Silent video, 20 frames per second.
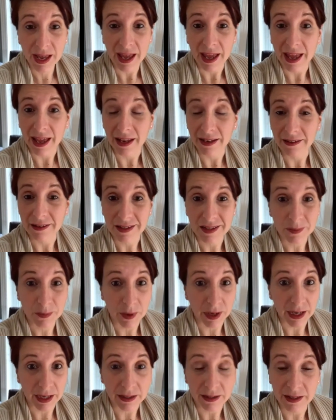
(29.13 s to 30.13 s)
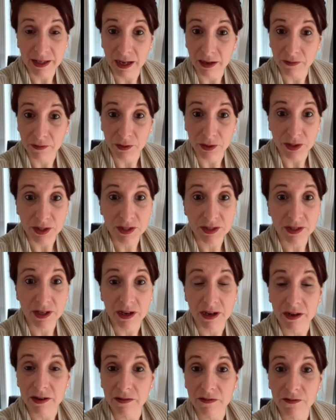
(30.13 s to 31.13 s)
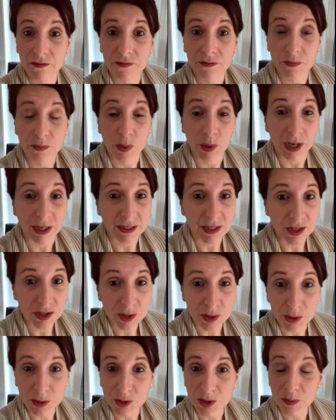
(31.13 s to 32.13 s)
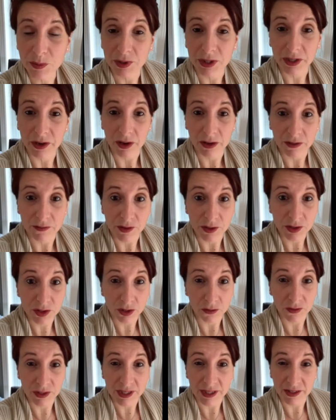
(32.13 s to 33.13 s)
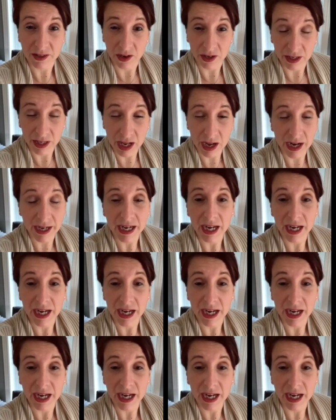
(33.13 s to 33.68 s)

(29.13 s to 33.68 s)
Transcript: And despite the efforts of practitioners putting all of their services online,